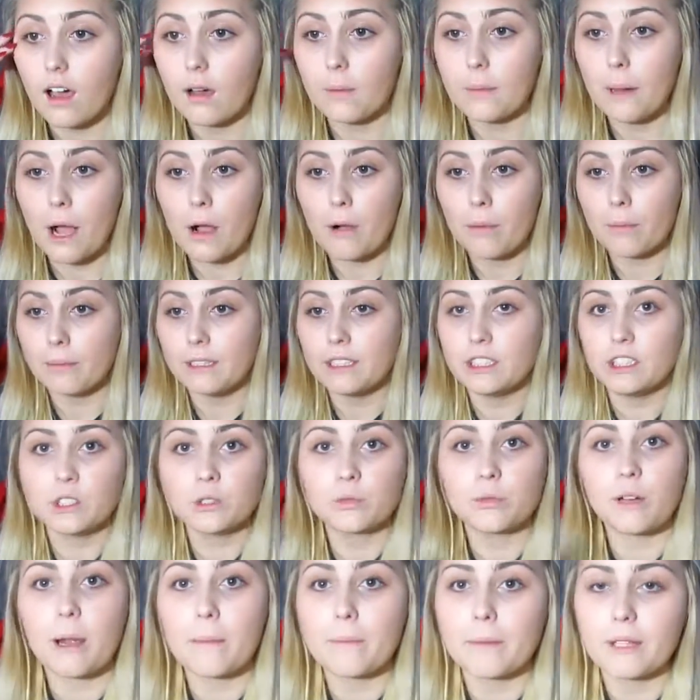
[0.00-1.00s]
about me
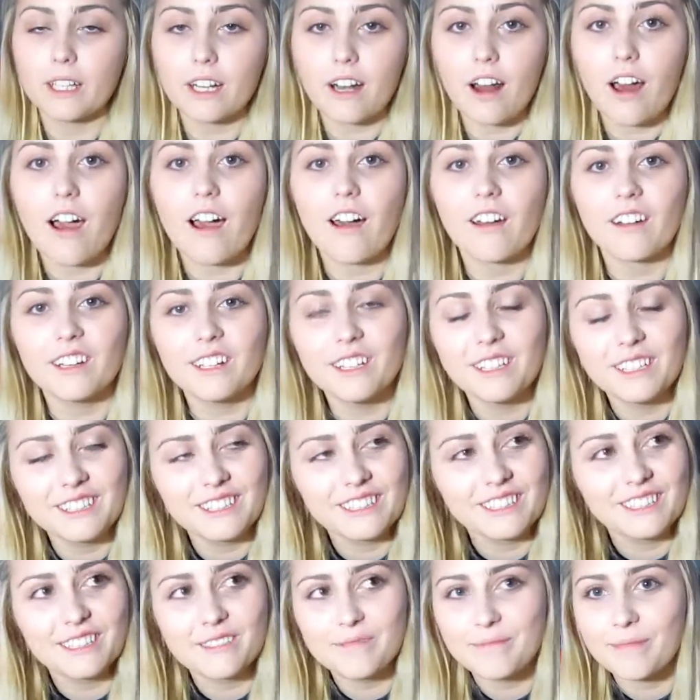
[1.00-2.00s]
just rambling on
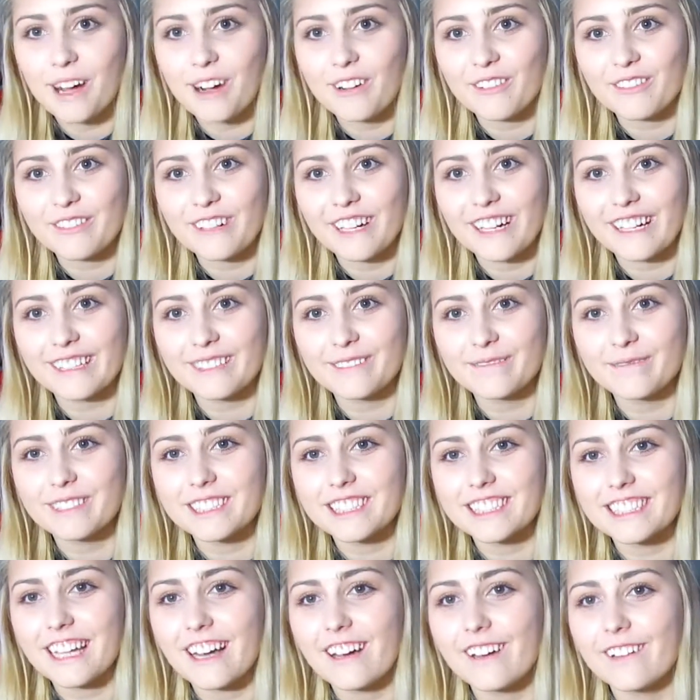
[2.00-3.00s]
about random
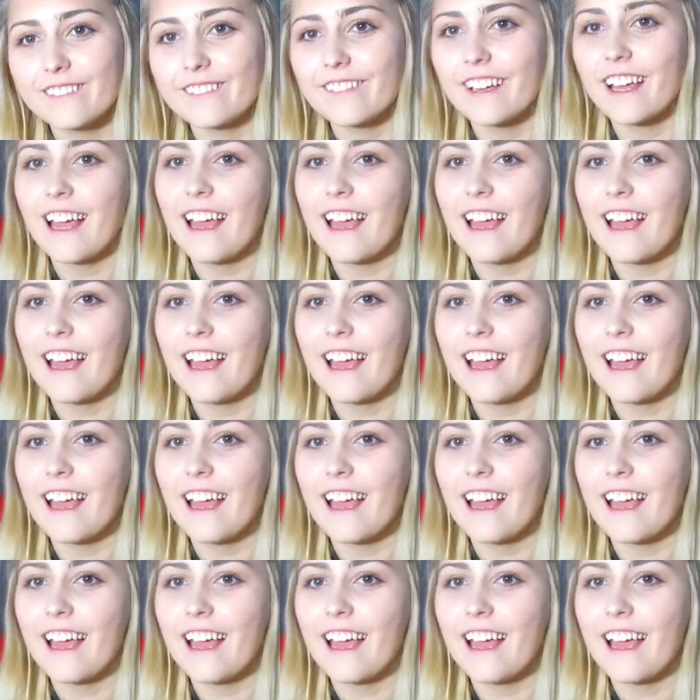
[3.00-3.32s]
stuff.